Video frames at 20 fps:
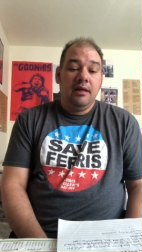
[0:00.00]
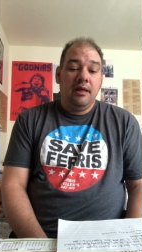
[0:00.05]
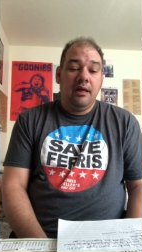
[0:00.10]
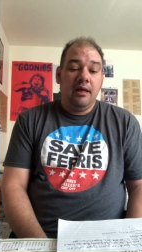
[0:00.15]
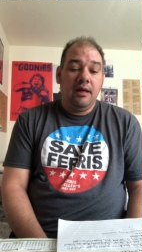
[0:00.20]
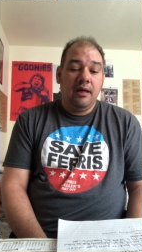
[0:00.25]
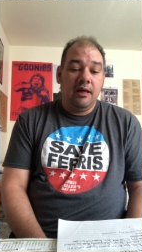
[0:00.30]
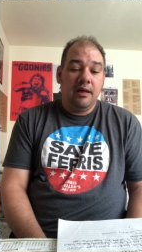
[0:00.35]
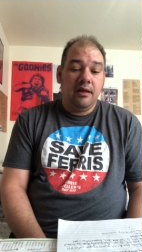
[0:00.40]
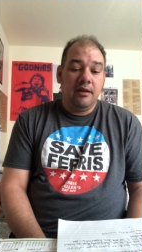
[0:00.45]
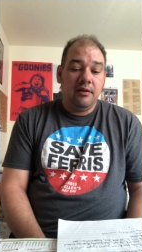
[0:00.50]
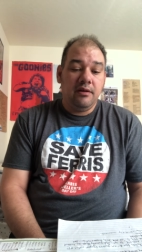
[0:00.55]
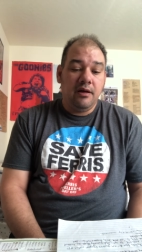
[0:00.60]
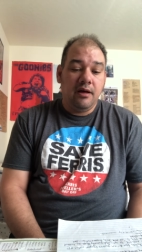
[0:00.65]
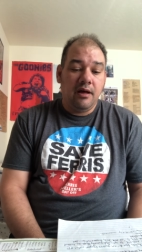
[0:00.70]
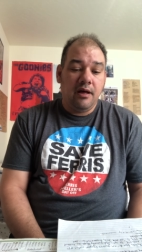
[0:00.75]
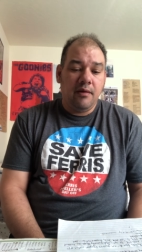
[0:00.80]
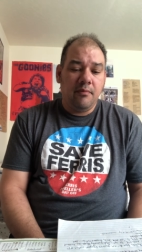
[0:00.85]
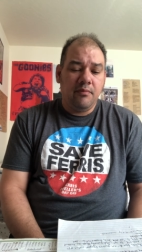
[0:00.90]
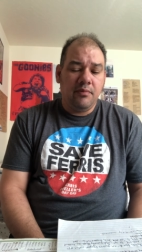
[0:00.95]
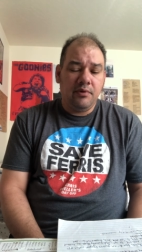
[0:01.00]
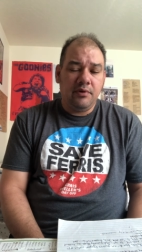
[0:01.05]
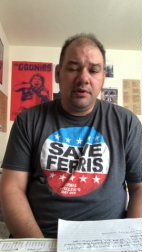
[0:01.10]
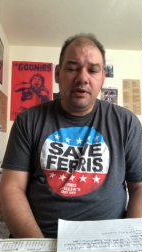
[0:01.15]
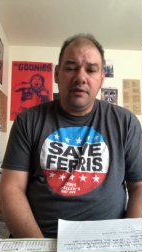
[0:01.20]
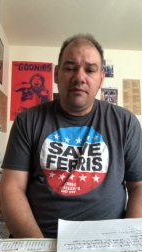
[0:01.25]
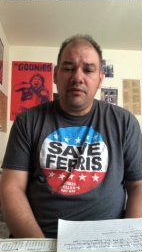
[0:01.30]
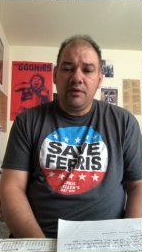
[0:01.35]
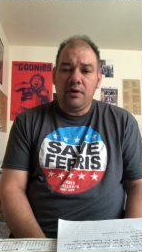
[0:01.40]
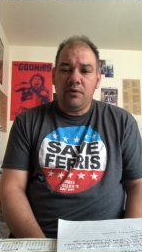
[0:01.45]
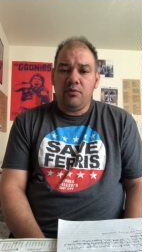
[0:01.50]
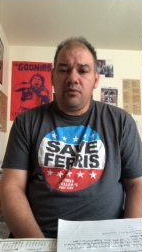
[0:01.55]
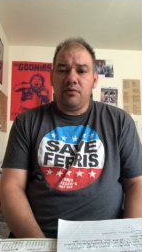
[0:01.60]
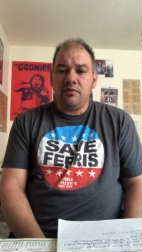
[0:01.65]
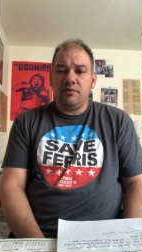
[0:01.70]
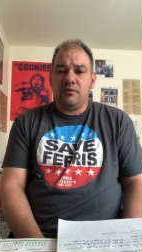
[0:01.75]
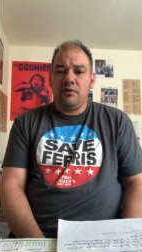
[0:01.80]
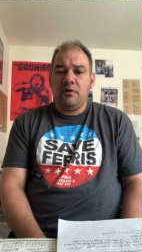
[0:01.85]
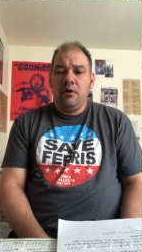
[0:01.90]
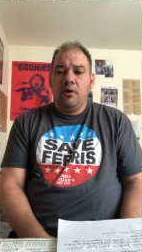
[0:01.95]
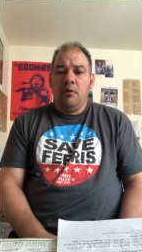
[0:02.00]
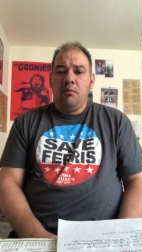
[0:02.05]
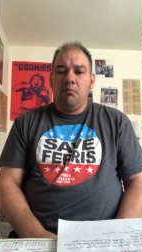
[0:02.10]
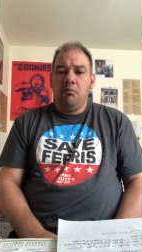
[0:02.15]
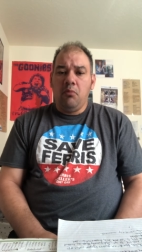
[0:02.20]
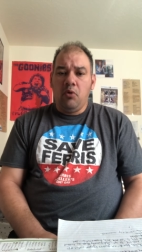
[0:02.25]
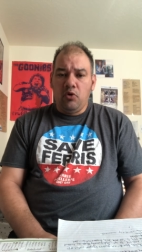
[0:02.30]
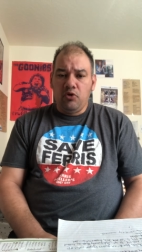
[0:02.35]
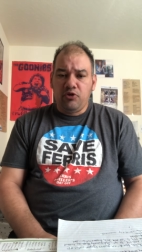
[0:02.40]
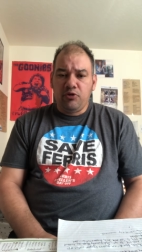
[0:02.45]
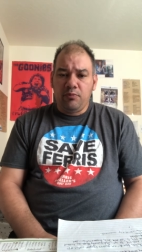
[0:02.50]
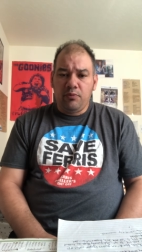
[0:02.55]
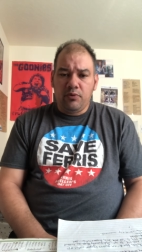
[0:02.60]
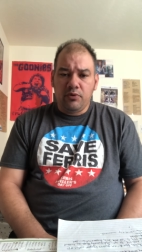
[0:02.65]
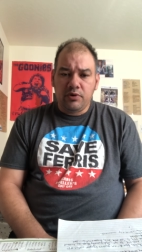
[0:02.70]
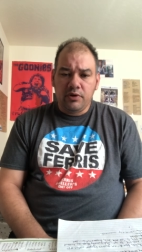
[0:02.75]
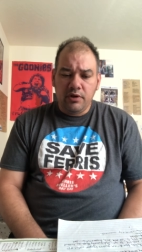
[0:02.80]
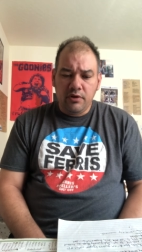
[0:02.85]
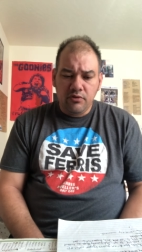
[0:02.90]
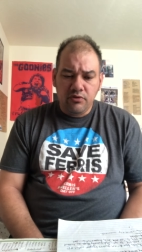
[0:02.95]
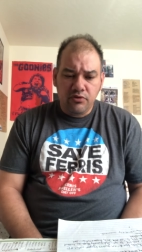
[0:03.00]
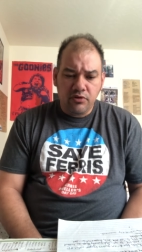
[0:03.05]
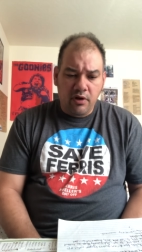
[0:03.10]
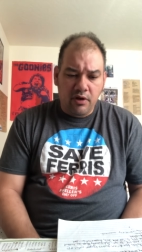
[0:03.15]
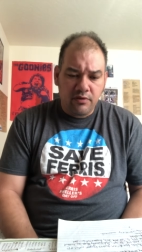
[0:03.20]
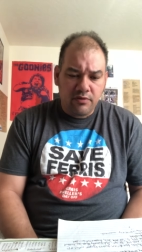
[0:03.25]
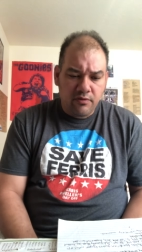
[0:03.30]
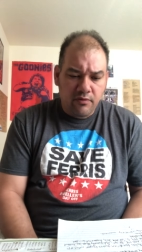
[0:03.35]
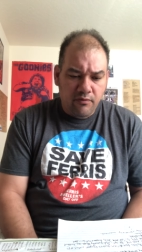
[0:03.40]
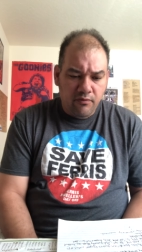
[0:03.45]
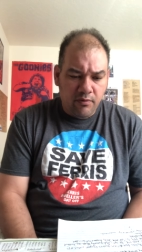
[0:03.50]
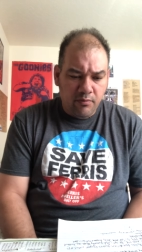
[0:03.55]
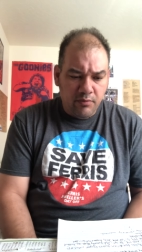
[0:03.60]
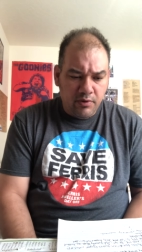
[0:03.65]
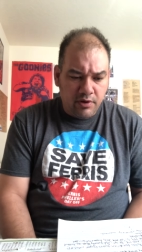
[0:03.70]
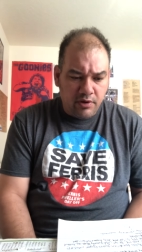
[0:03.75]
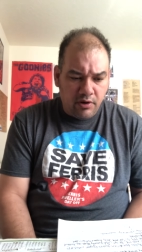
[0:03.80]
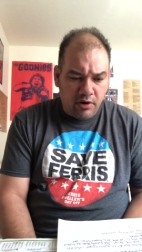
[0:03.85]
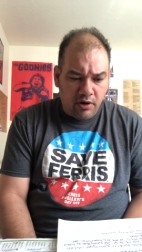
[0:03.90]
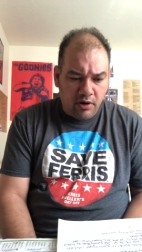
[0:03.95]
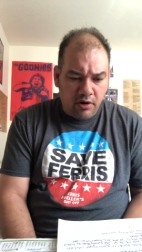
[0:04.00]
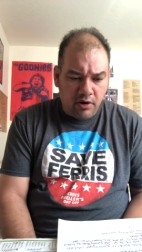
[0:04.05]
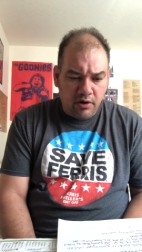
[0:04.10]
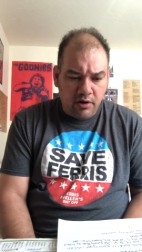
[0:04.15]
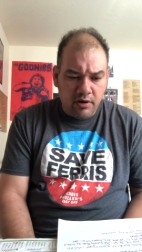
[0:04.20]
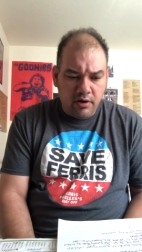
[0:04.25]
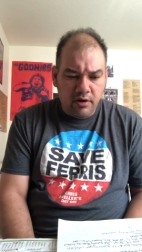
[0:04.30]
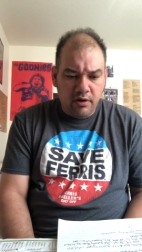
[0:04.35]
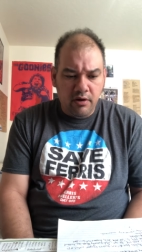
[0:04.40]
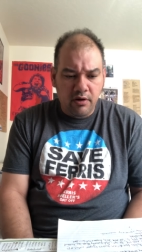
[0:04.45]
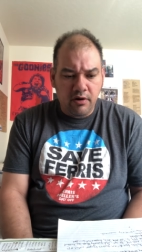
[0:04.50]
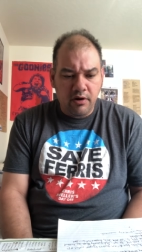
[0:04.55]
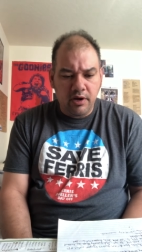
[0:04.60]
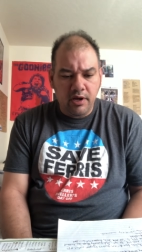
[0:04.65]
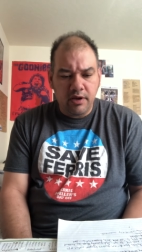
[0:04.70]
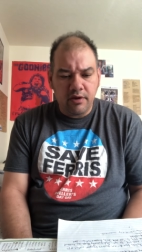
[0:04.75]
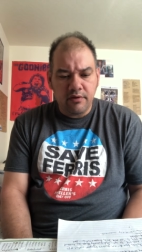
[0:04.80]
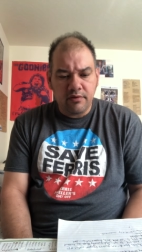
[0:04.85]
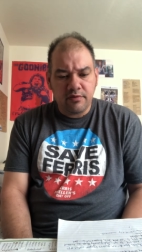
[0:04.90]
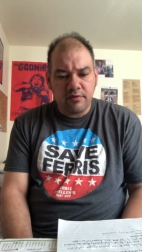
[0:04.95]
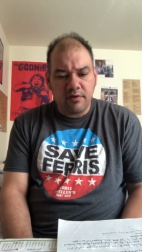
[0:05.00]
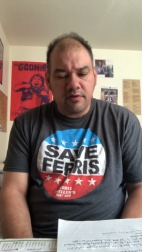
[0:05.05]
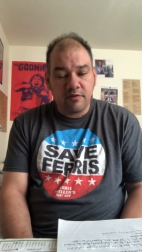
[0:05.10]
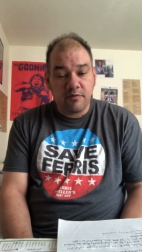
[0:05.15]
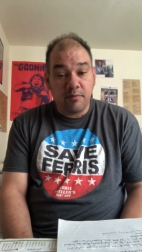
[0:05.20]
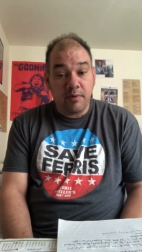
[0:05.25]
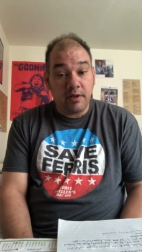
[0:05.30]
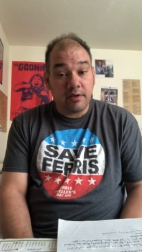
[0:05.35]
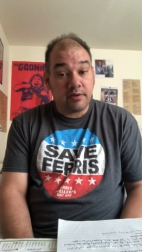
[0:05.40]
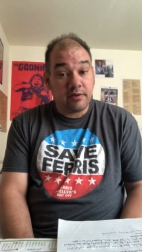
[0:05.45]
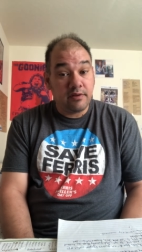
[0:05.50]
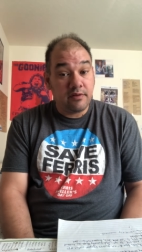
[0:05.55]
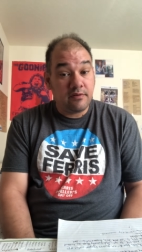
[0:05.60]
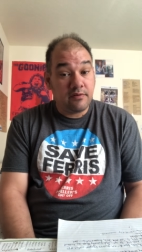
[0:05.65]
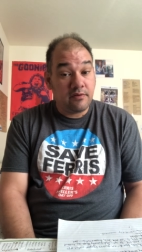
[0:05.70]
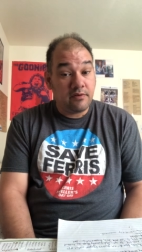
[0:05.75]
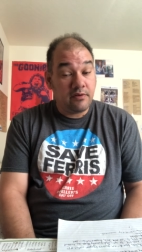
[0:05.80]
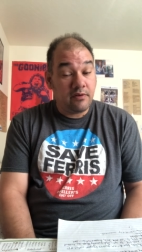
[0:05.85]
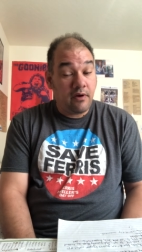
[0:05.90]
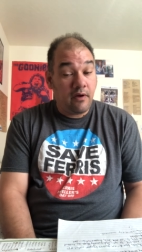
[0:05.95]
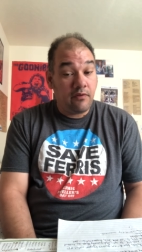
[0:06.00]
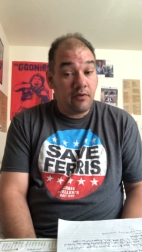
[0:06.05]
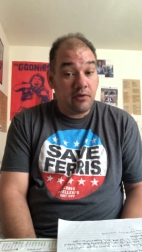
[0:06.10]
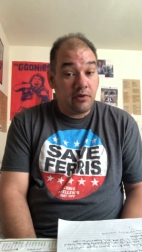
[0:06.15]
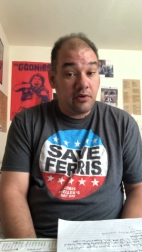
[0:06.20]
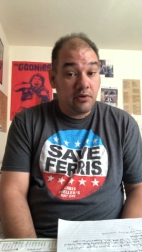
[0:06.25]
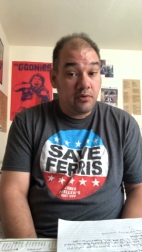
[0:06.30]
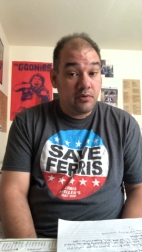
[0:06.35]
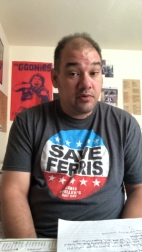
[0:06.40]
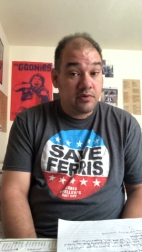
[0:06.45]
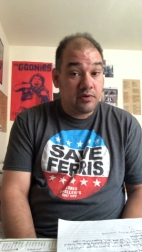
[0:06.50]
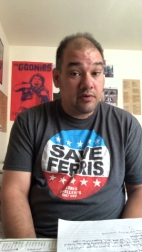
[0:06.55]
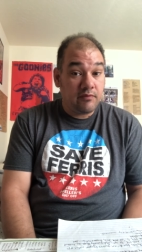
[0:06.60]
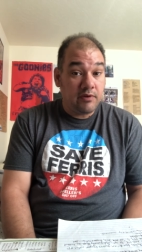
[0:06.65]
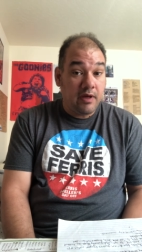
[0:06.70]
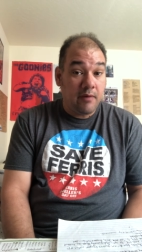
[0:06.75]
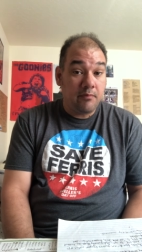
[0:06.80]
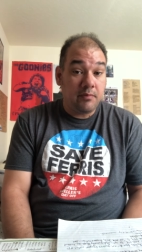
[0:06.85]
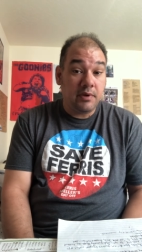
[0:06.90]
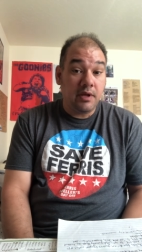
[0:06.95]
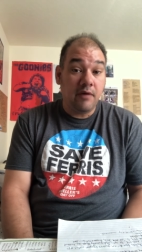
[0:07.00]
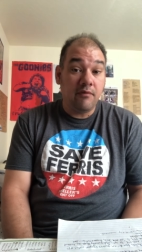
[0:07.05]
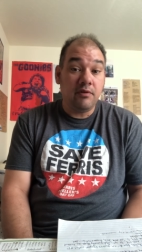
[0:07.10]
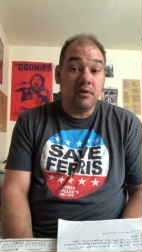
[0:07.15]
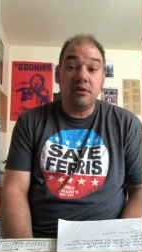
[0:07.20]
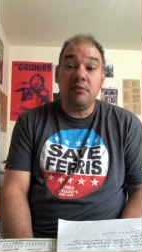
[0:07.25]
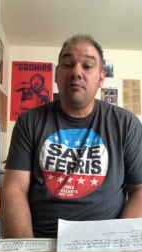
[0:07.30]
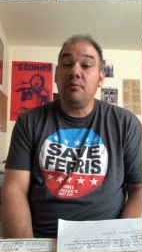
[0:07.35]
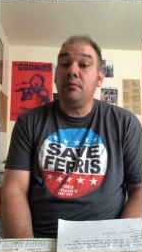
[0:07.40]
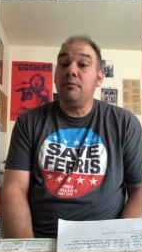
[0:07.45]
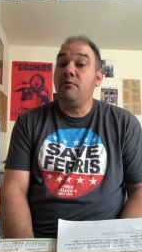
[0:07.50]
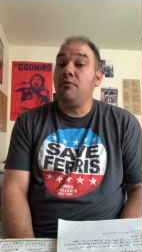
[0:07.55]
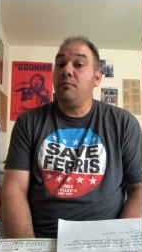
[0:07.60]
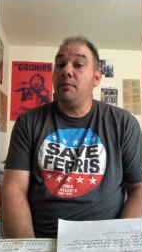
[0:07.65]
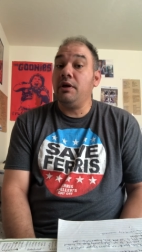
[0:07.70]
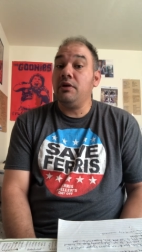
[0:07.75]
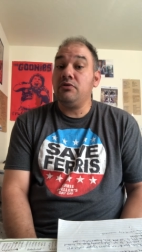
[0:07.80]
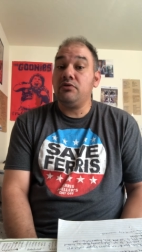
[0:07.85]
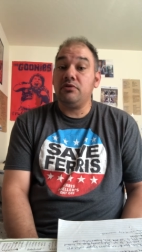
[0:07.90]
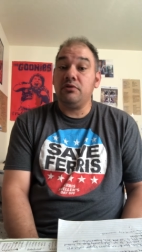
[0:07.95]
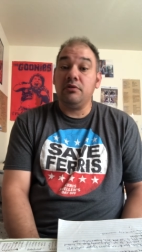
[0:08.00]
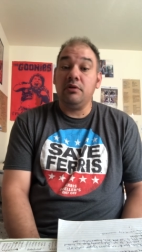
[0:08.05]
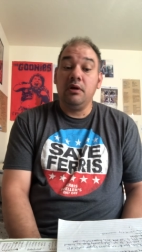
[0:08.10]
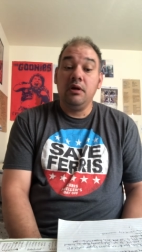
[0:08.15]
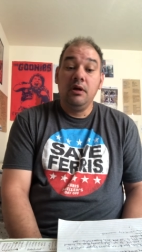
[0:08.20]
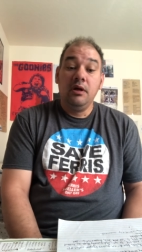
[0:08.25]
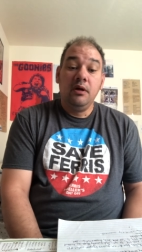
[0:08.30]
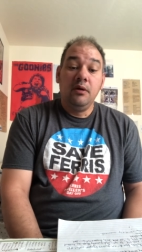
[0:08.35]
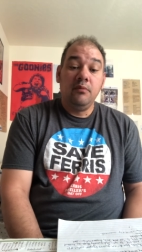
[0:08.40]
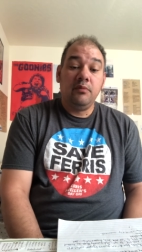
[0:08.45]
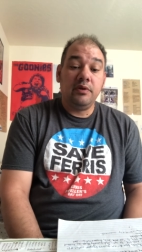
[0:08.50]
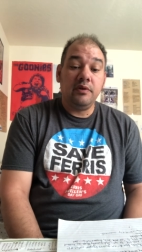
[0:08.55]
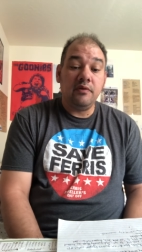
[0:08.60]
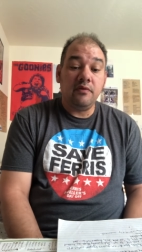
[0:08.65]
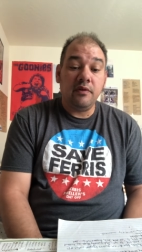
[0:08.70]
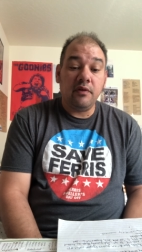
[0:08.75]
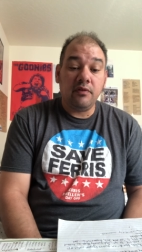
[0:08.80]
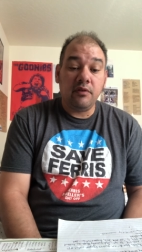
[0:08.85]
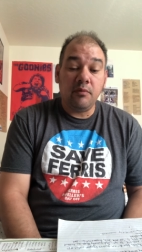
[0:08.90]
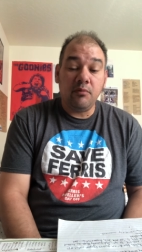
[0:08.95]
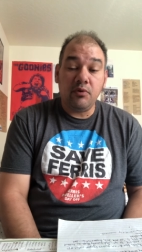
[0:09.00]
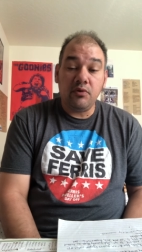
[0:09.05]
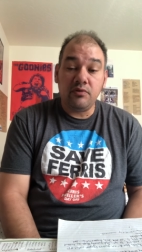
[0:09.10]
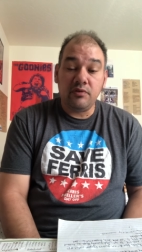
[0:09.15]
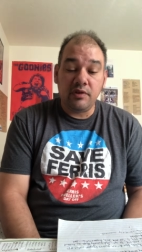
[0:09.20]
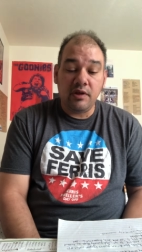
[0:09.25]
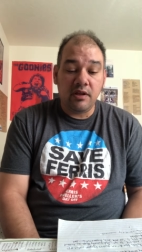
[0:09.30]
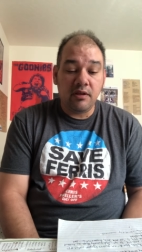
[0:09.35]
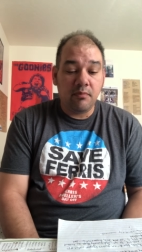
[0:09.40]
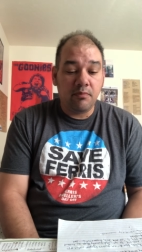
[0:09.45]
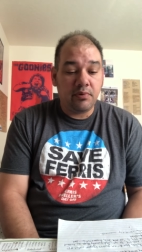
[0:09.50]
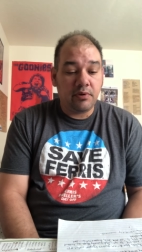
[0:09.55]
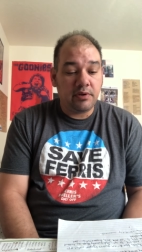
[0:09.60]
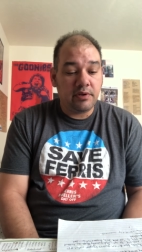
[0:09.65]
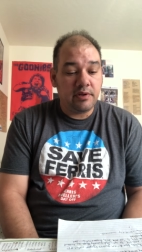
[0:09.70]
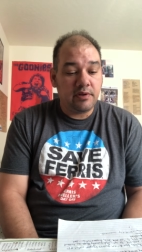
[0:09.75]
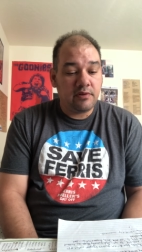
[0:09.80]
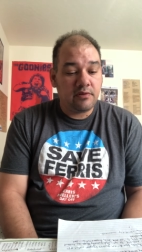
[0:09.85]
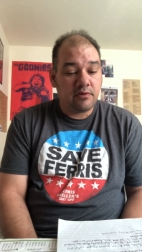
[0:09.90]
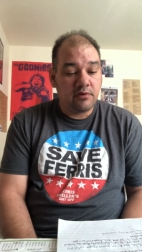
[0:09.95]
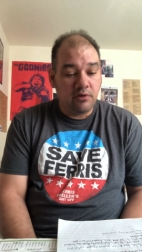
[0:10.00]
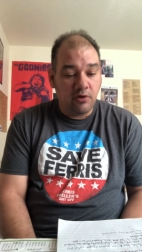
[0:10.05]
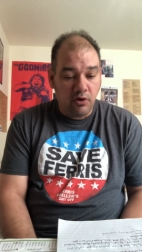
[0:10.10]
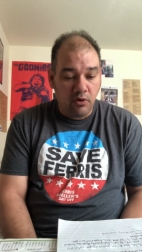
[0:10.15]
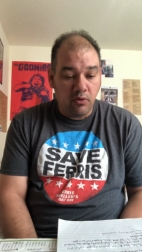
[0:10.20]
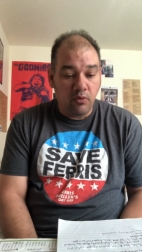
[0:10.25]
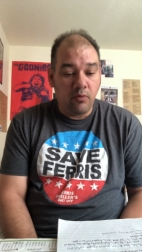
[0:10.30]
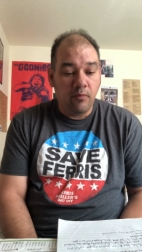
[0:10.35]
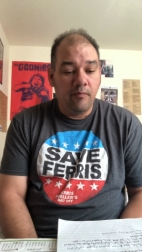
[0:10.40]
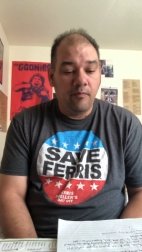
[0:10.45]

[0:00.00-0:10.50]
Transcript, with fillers: and uh, I believe there was multiple gunshots from the car. All right, the suspect is still on the loose. If you happen to have any information, please let the Merced police know.